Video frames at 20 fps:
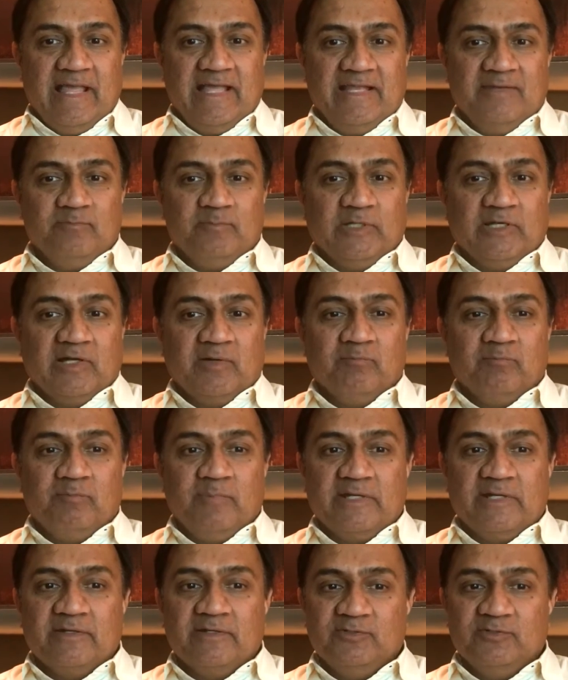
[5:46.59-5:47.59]
and
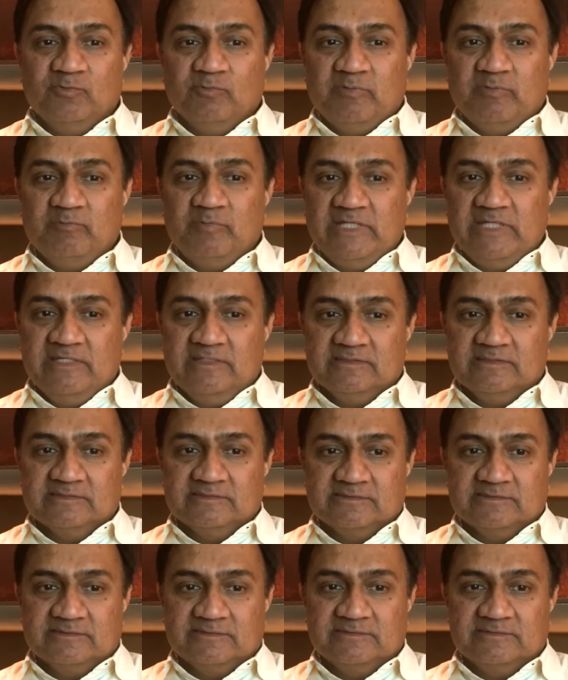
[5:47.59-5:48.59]
become better human
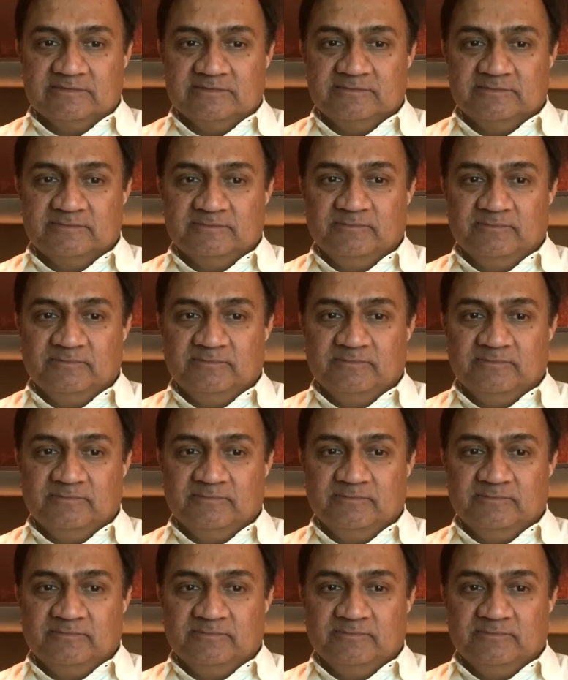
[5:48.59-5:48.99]
beings.